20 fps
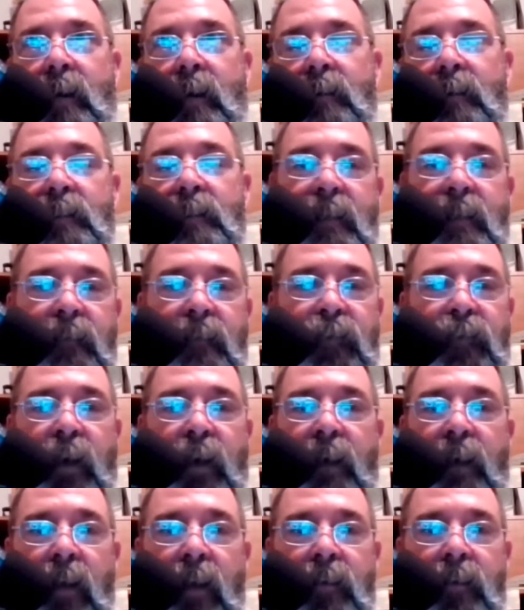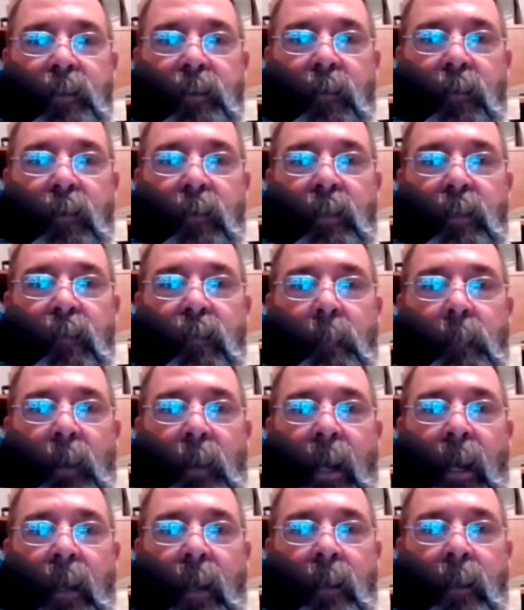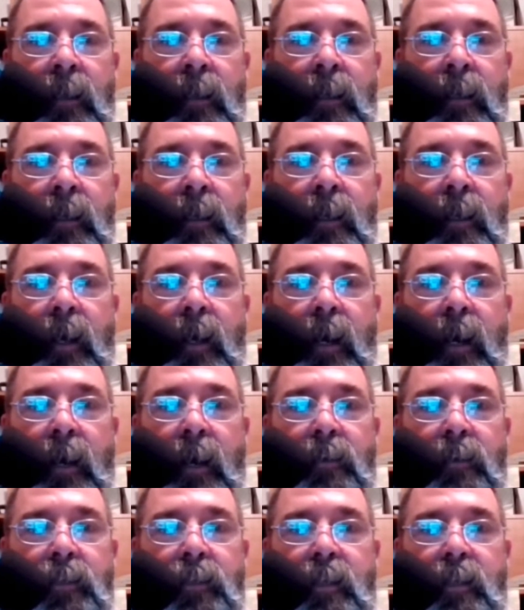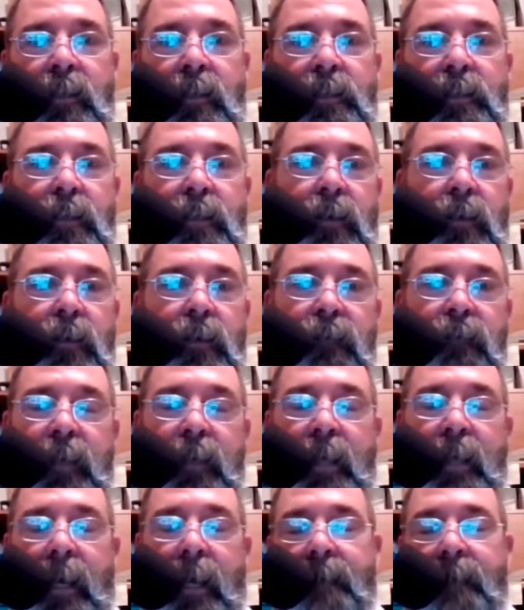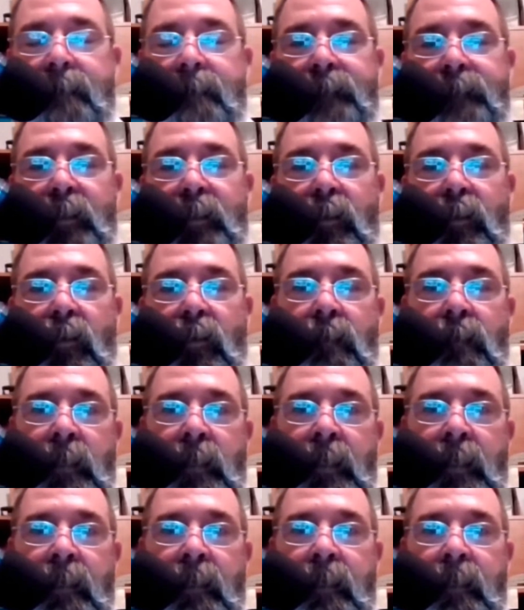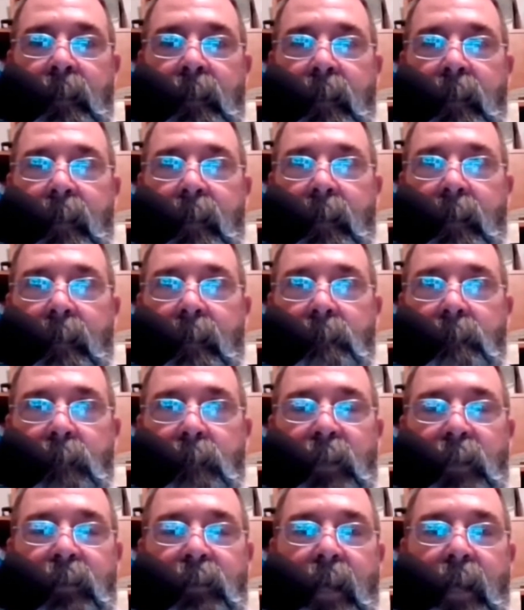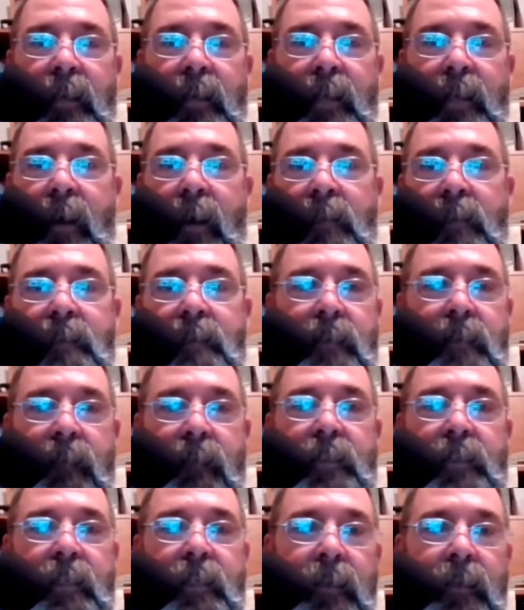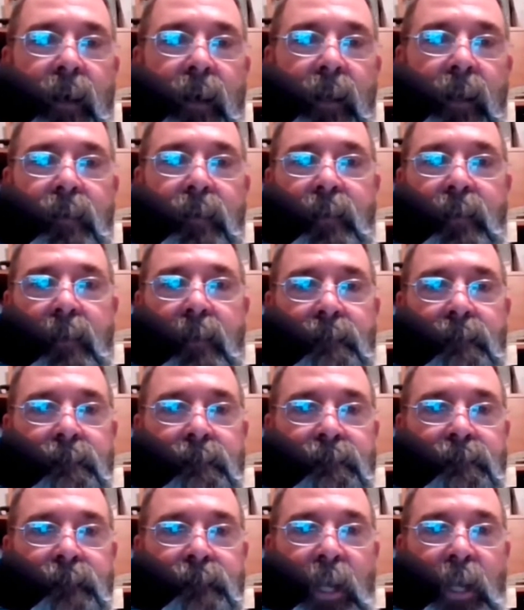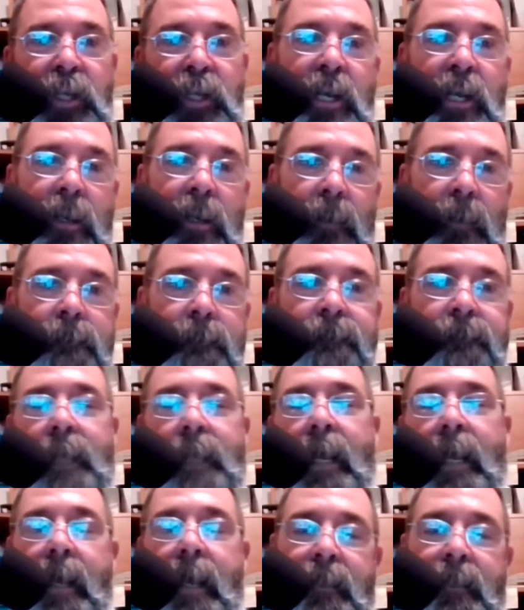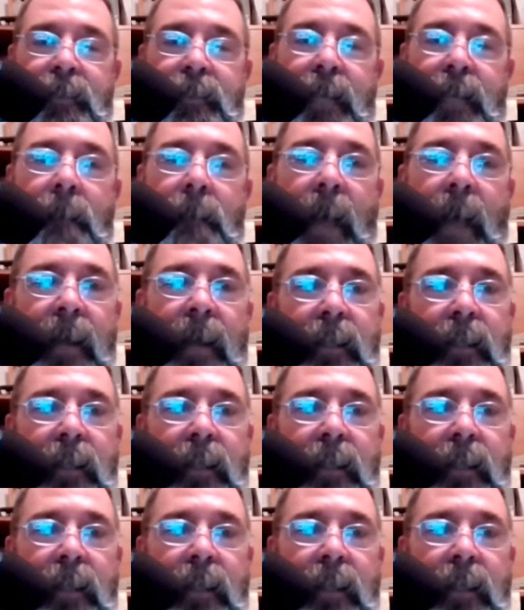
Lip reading: $175 to renew a brand this year. So you got, break that down, it's $17 a year. It's not